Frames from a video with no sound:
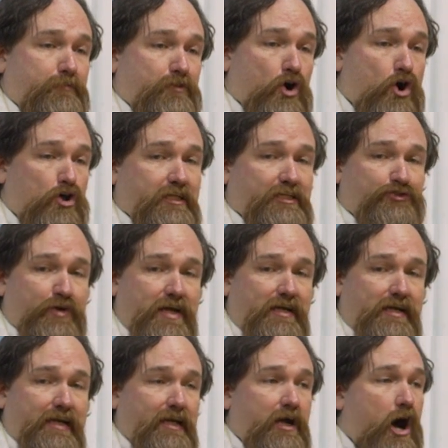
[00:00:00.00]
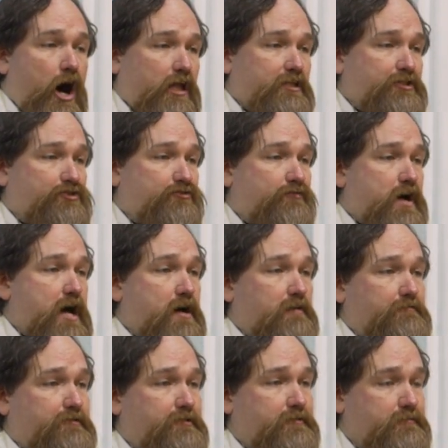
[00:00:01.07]
The Holy Trinity, all is
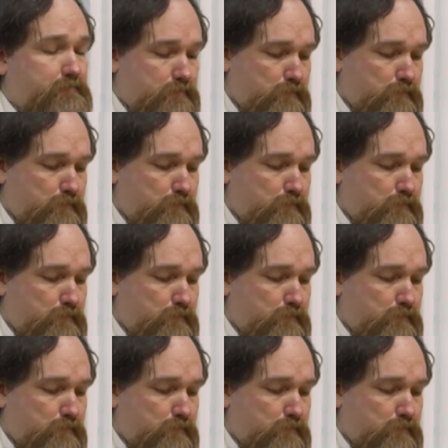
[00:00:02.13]
involved.